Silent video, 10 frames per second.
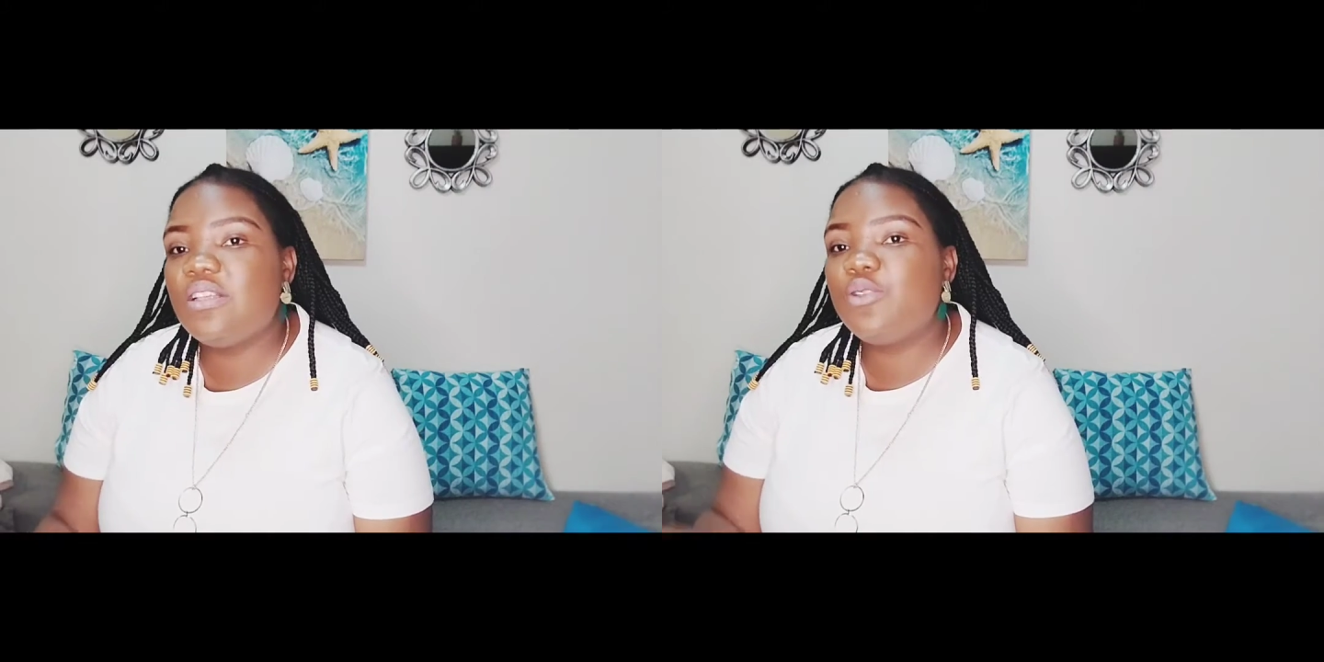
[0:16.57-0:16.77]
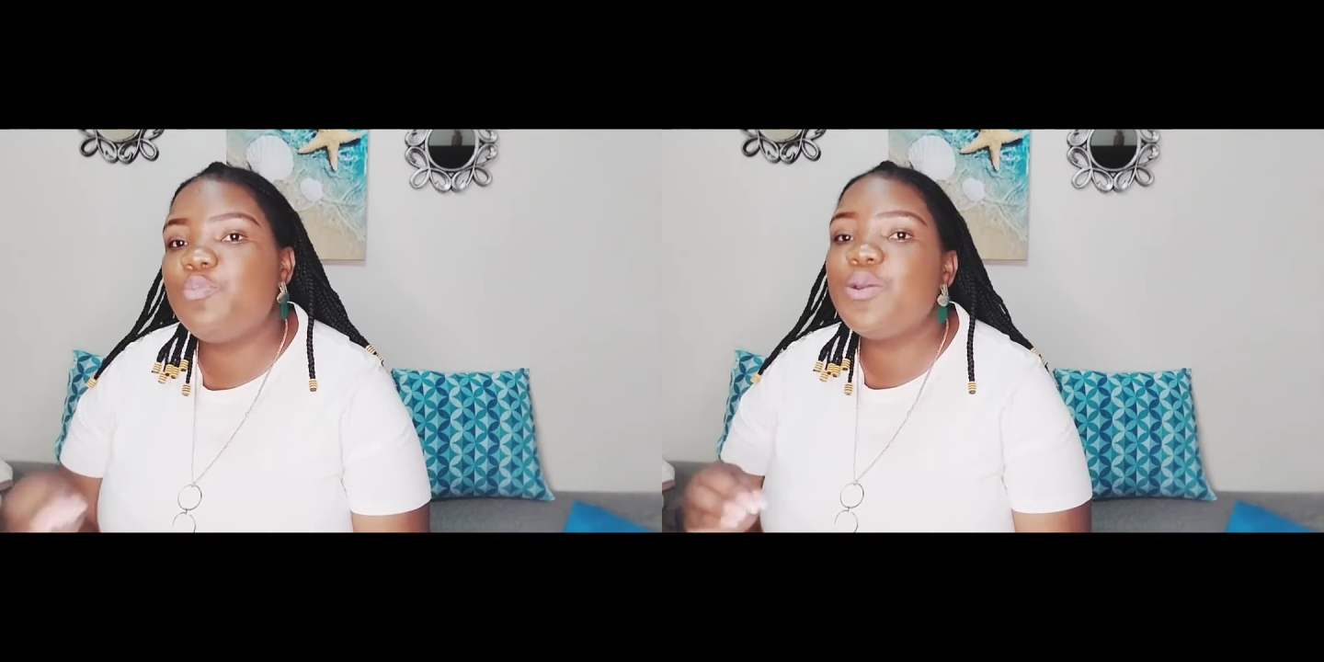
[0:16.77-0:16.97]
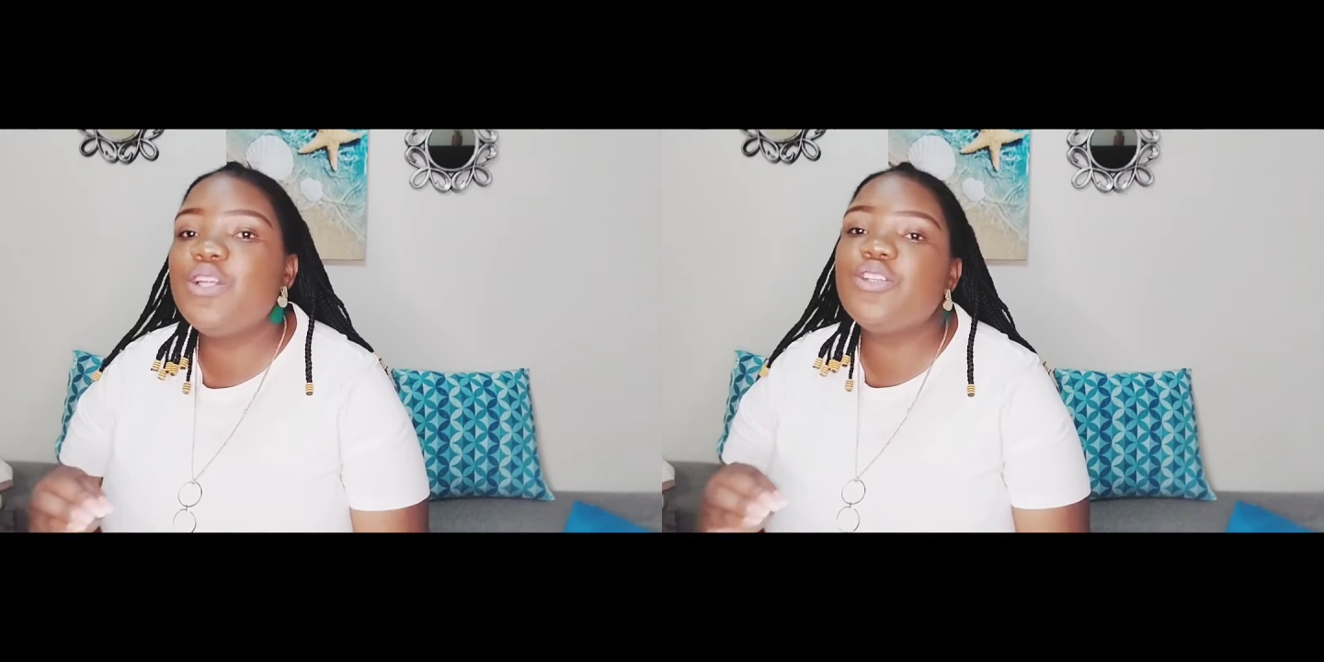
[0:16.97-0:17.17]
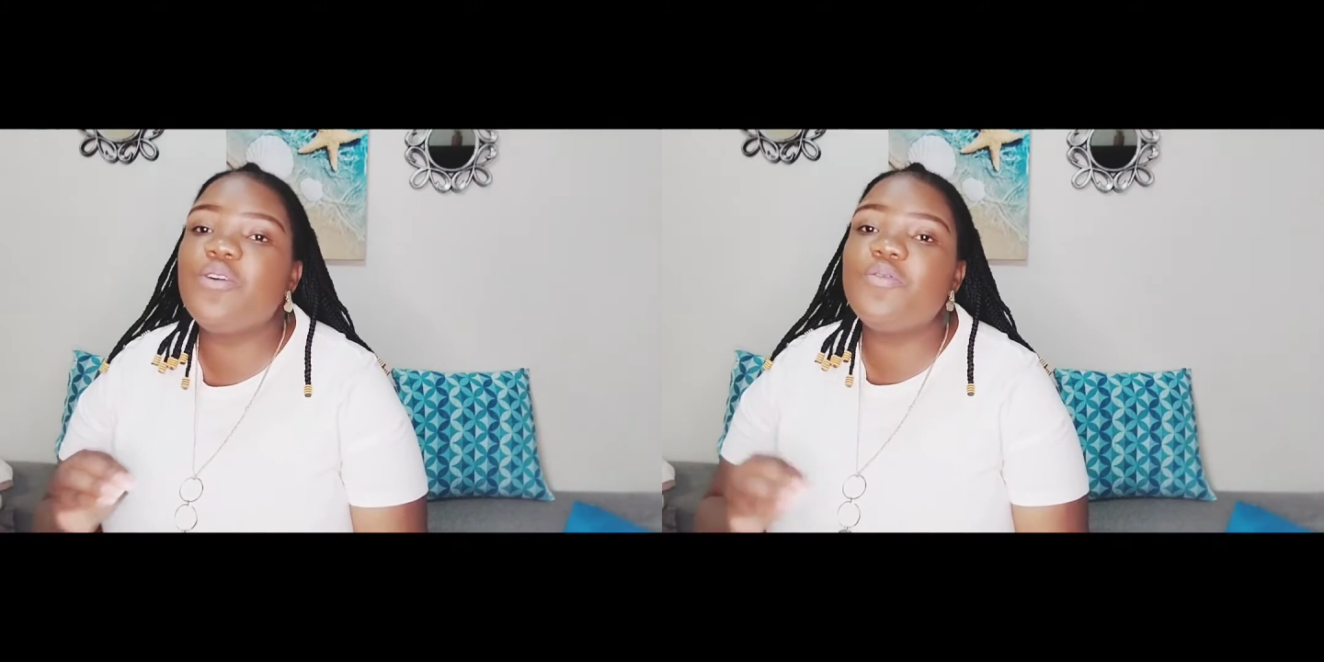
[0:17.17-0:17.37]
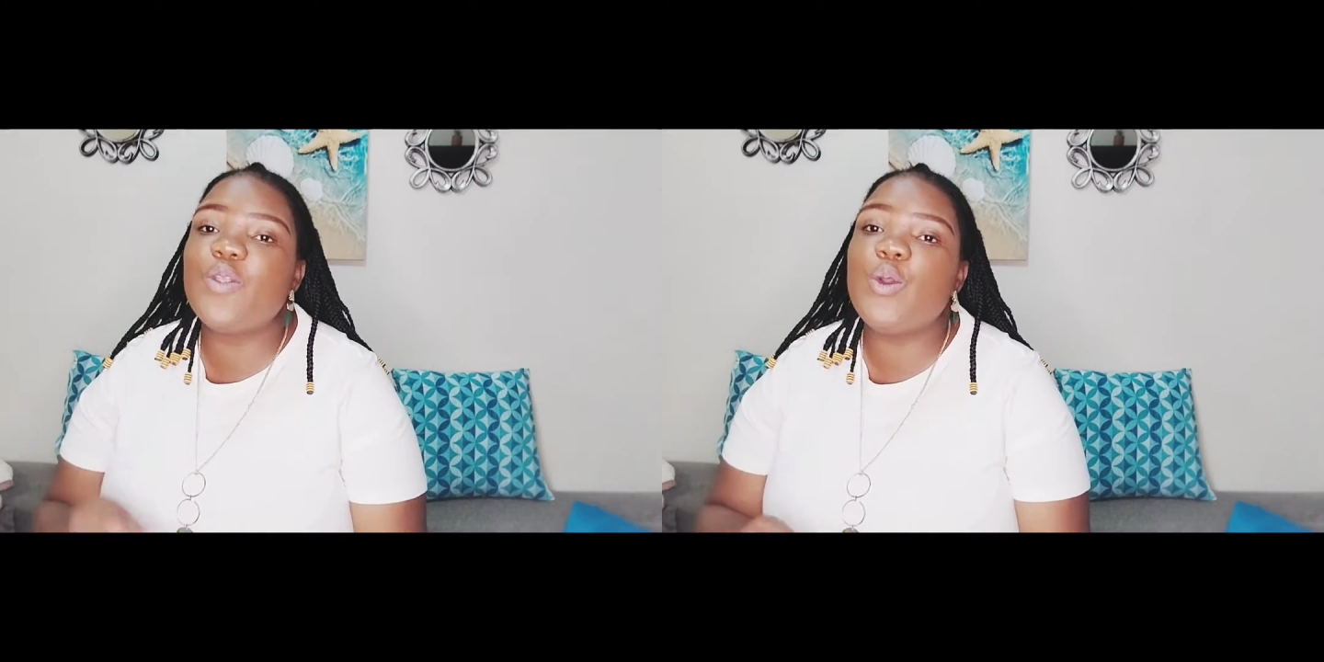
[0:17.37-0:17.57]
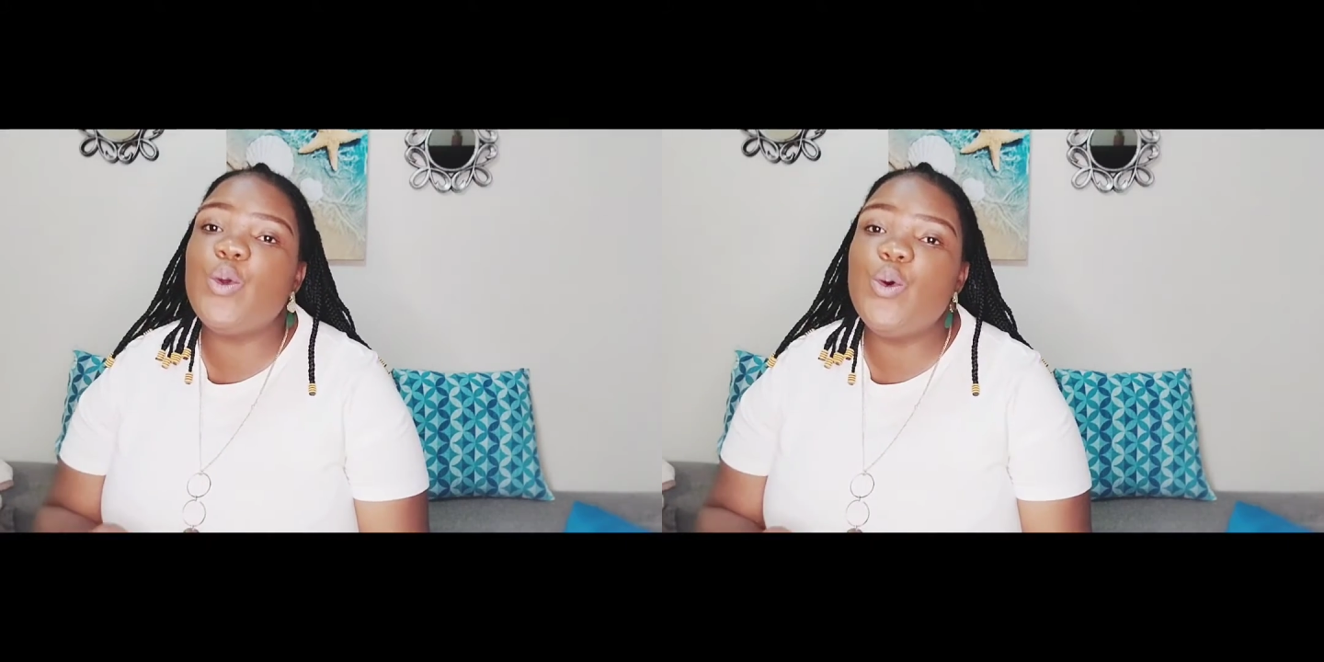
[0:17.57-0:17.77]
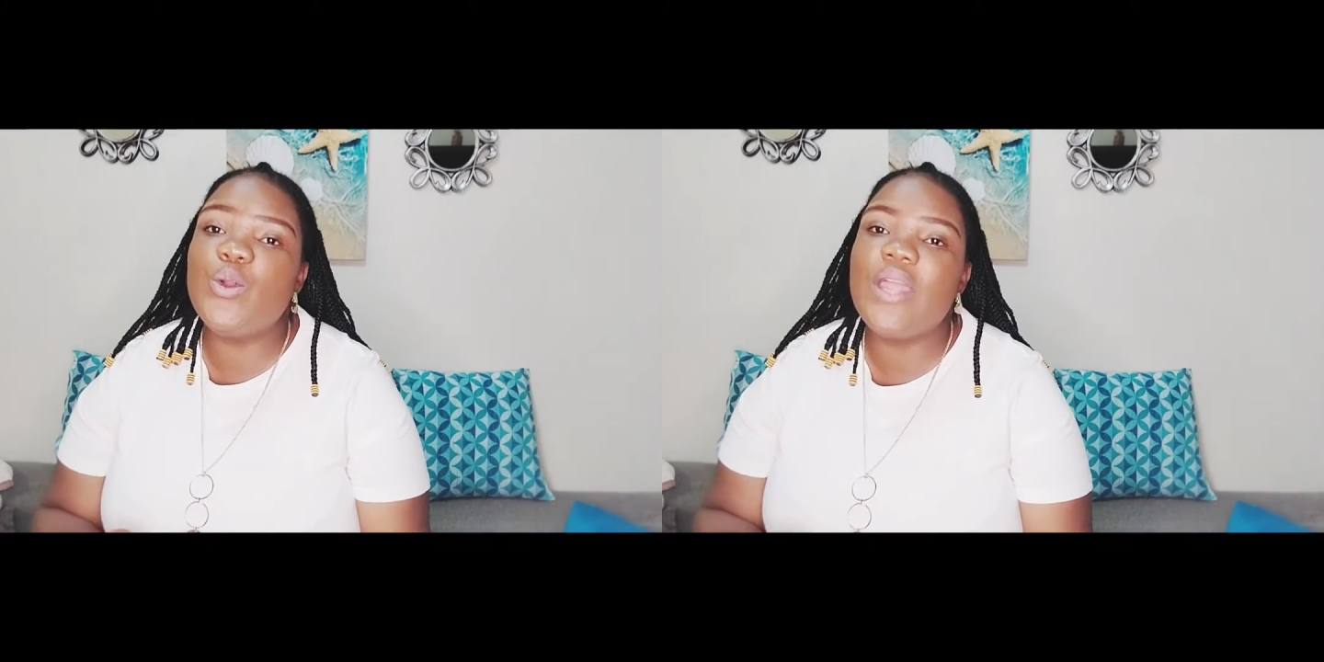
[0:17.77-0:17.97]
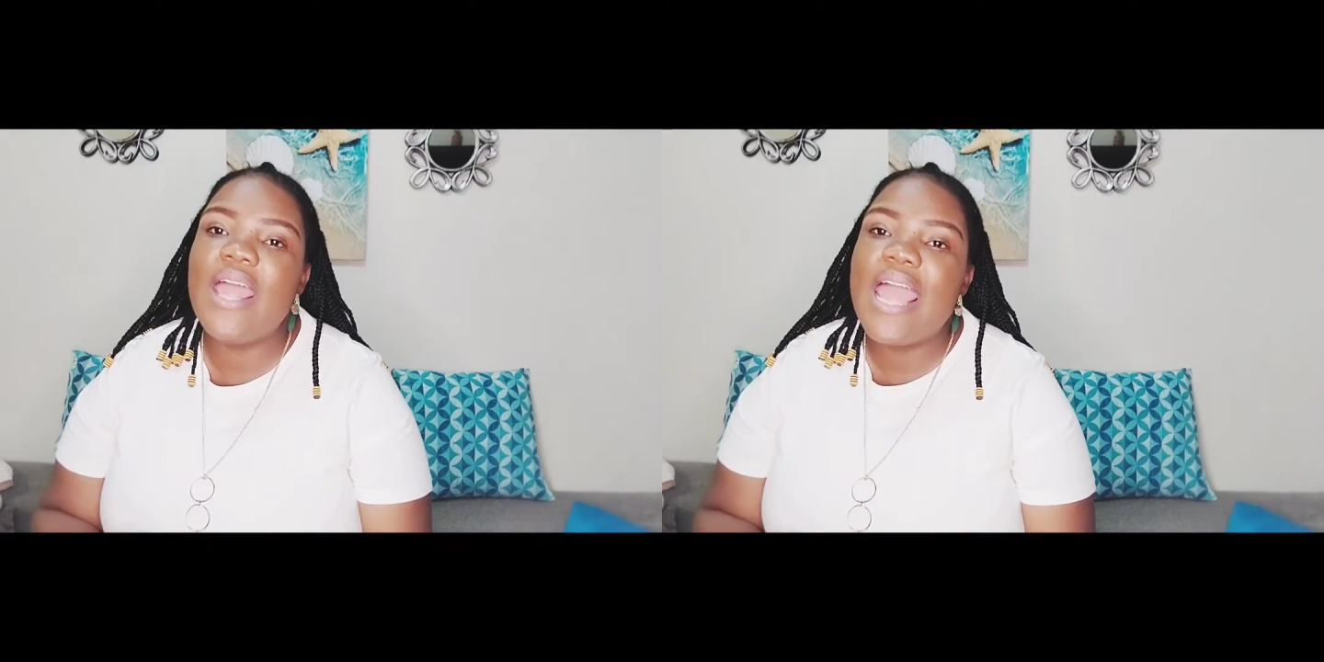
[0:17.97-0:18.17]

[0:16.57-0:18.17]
Spirit of the Lord